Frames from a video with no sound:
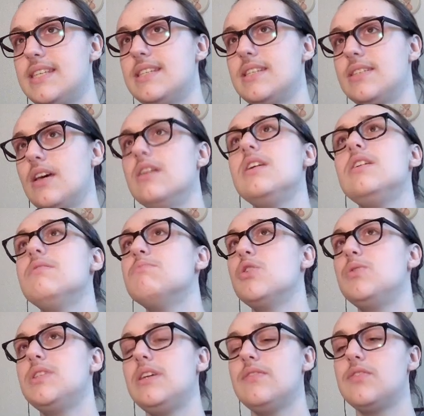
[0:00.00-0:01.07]
sunny
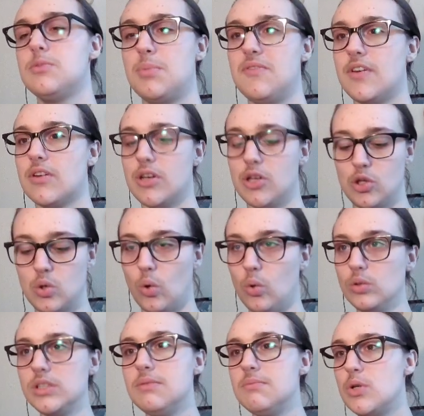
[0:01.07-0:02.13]
motifs, but very
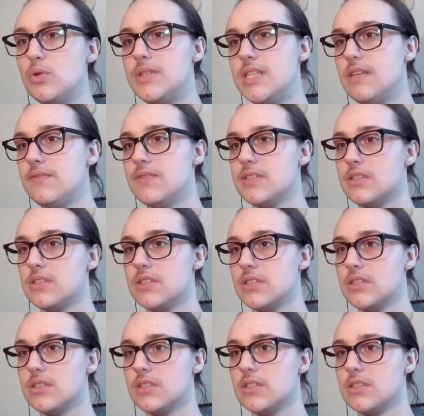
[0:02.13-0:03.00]
golden motifs.